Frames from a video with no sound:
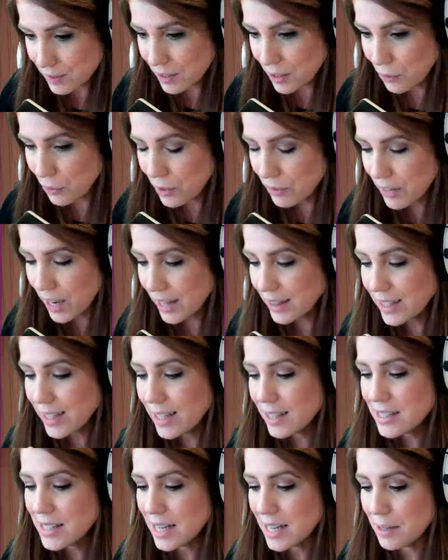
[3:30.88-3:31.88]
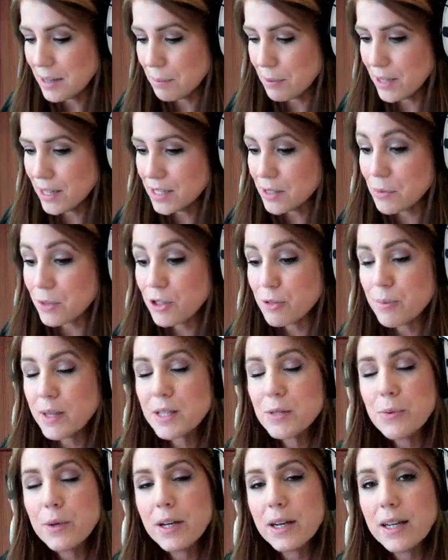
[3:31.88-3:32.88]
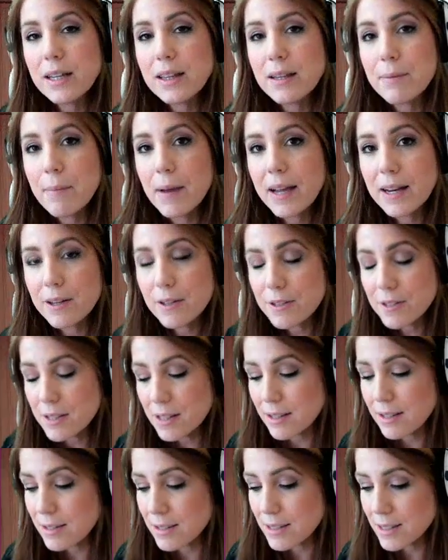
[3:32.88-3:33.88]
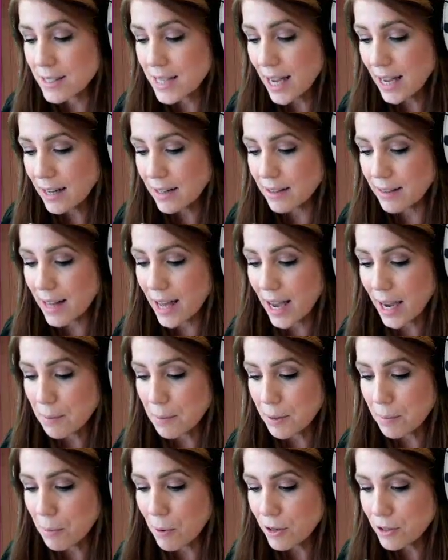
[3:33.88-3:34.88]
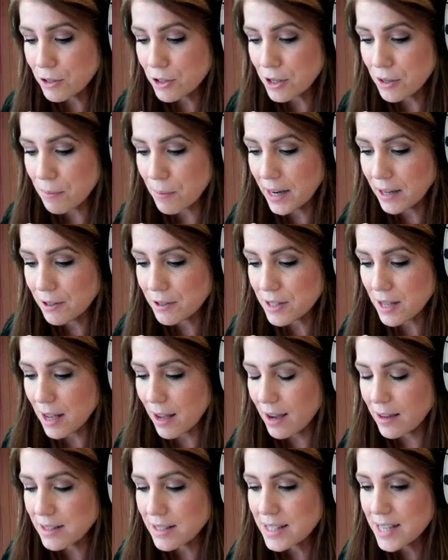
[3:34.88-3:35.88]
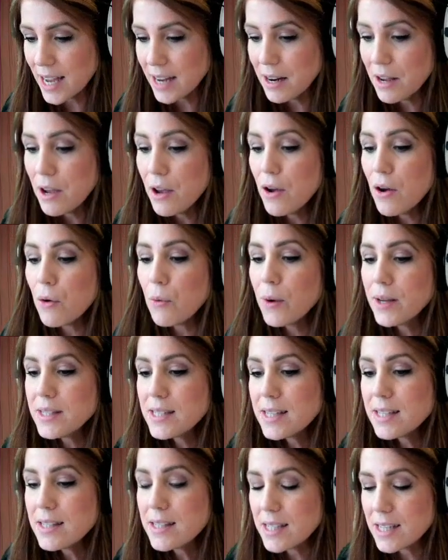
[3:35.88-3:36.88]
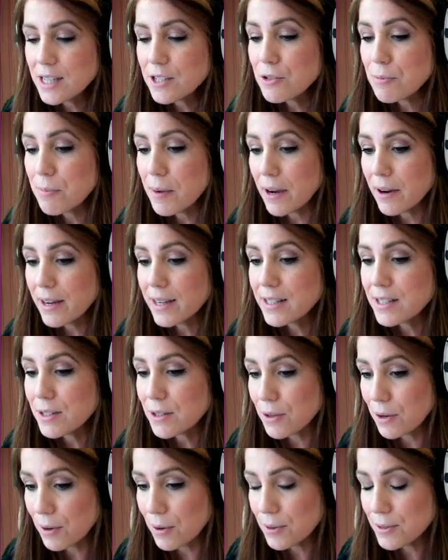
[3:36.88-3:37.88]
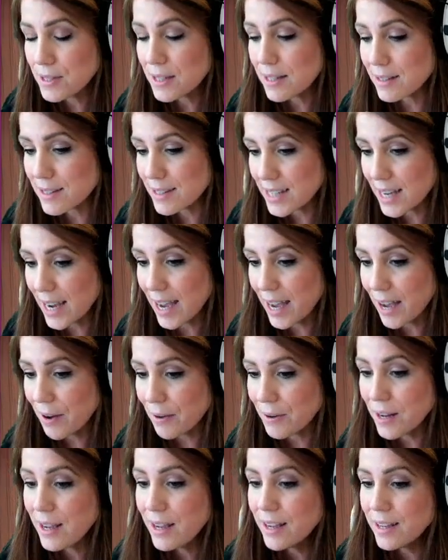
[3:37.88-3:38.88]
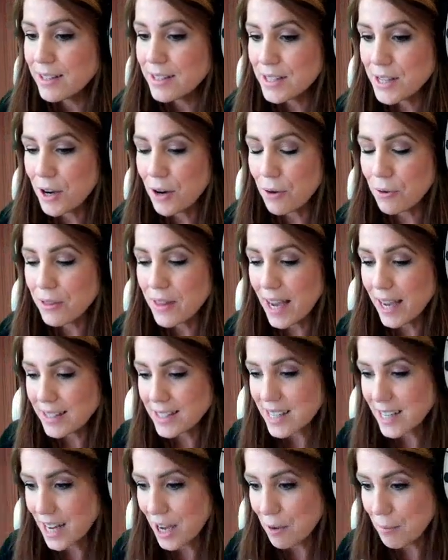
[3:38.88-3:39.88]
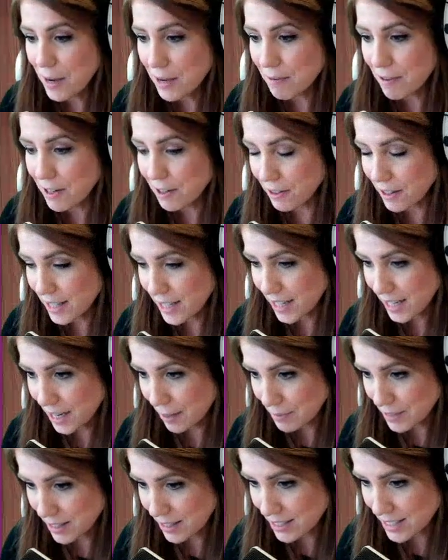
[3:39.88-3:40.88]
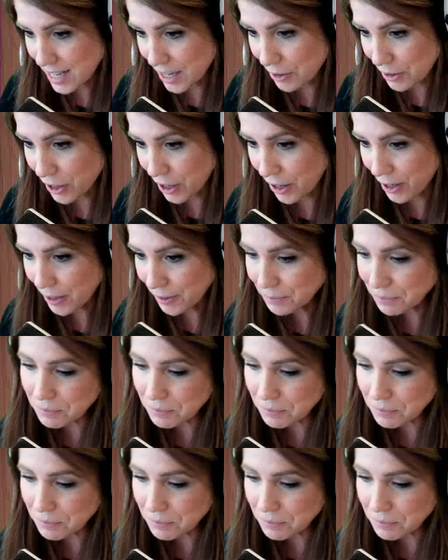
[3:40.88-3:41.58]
We've got the king set in place, which means we're going to get the miners set, the hybrid portion, miners hog set, once that siege barracks goes down. So that's going to help my funnel leading up to the town hall.